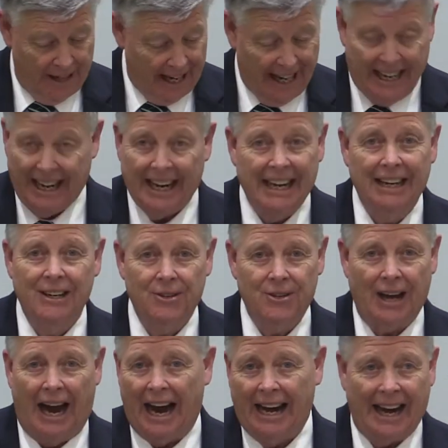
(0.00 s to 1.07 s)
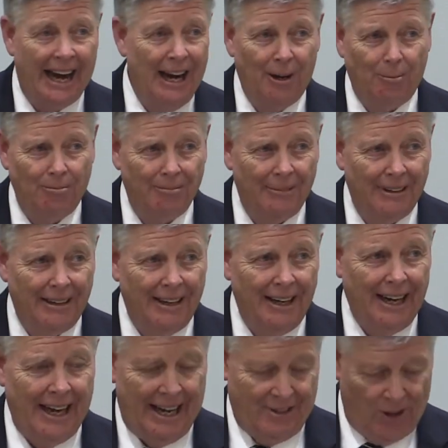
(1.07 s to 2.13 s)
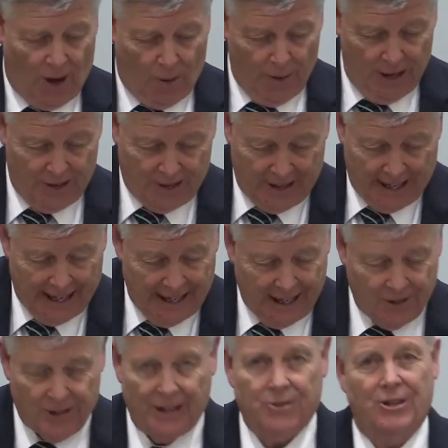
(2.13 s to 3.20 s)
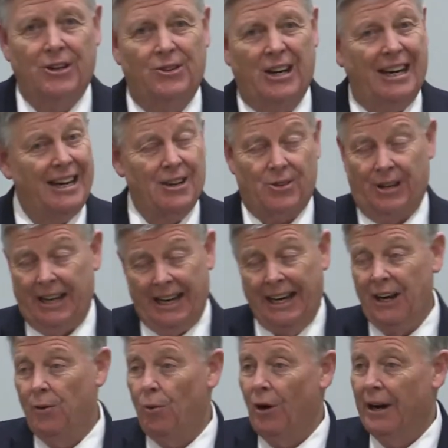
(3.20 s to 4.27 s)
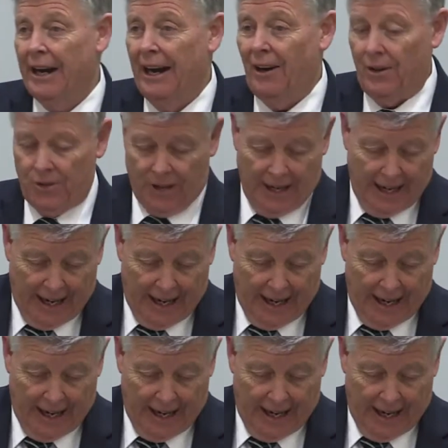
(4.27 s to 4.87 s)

He is, I am. He's always in existence. He doesn't need anyone else.